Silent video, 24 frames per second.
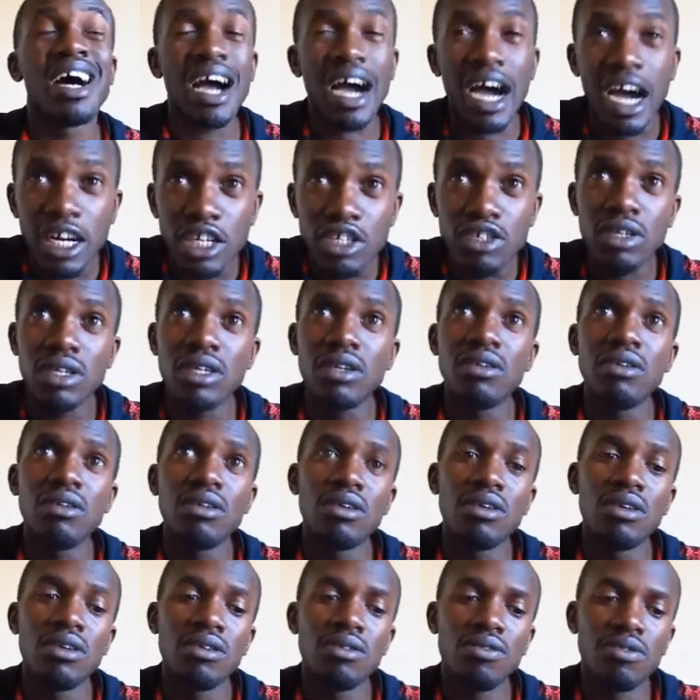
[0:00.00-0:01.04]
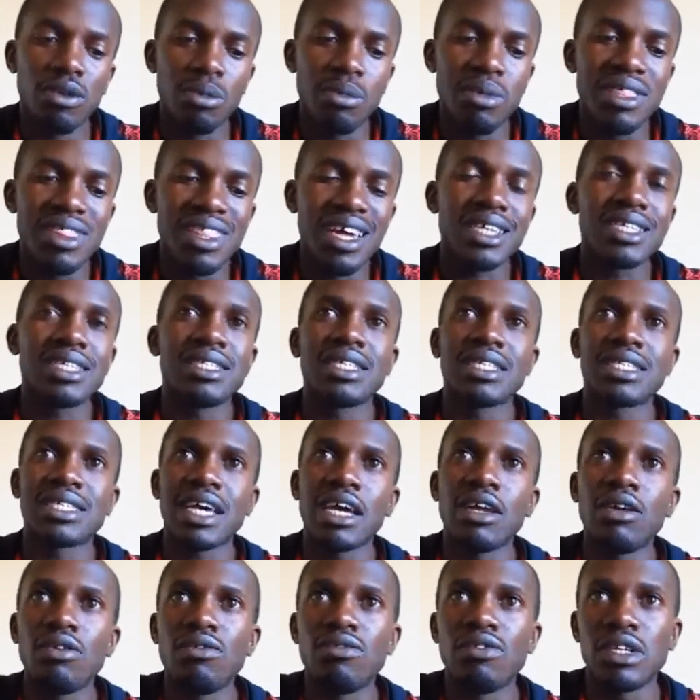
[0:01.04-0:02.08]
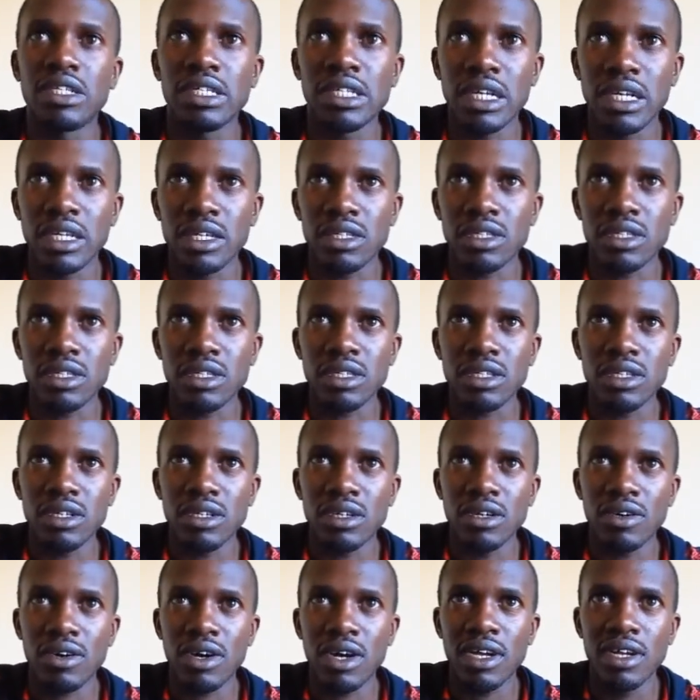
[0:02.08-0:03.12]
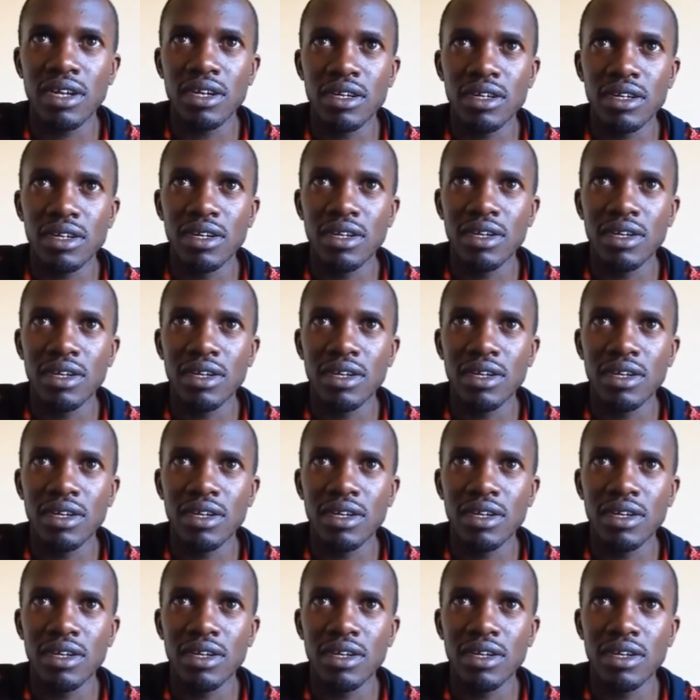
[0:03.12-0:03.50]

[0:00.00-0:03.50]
Actually, for me, that is a sign of resilience, right?